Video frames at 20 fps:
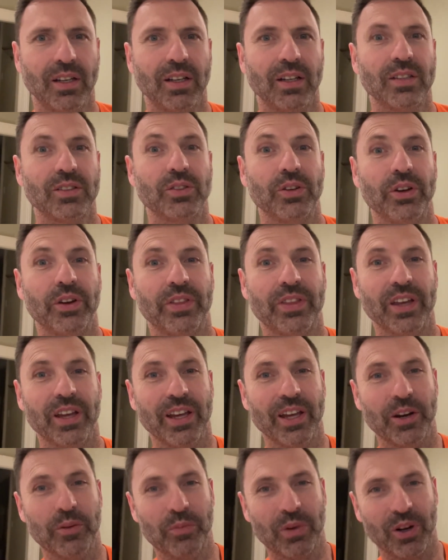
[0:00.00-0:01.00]
So you're
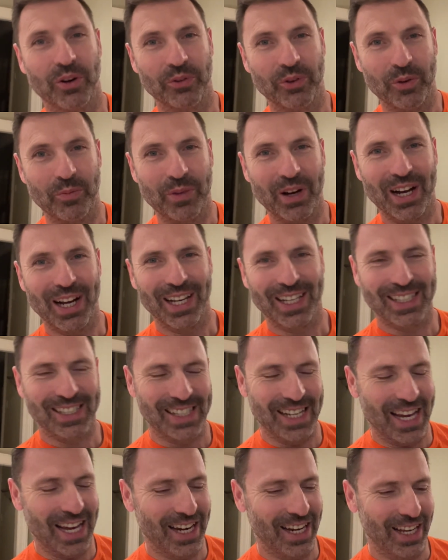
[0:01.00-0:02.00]
thinking about robotic
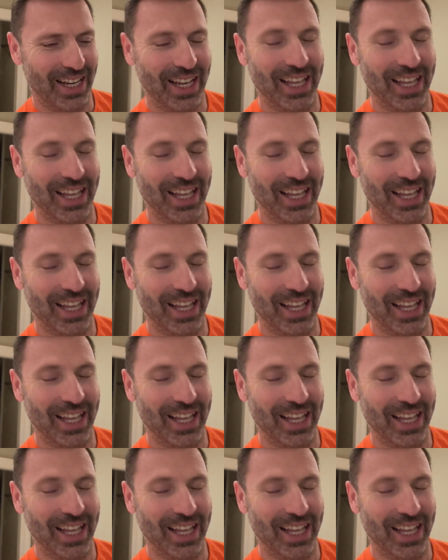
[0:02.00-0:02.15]
sanding.